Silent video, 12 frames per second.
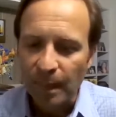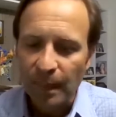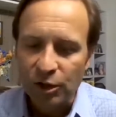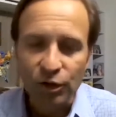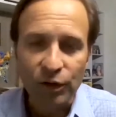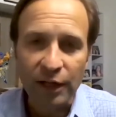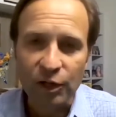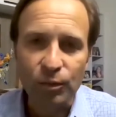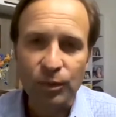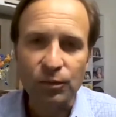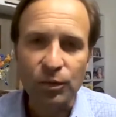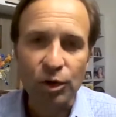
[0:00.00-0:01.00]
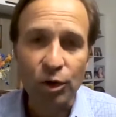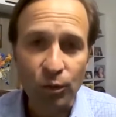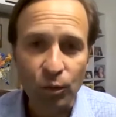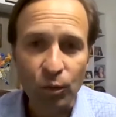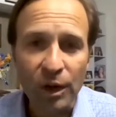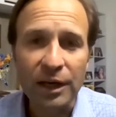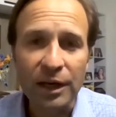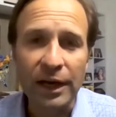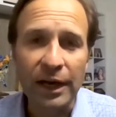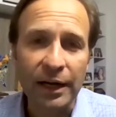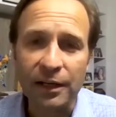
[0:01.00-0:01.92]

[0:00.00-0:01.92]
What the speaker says: united, we couldn't win on,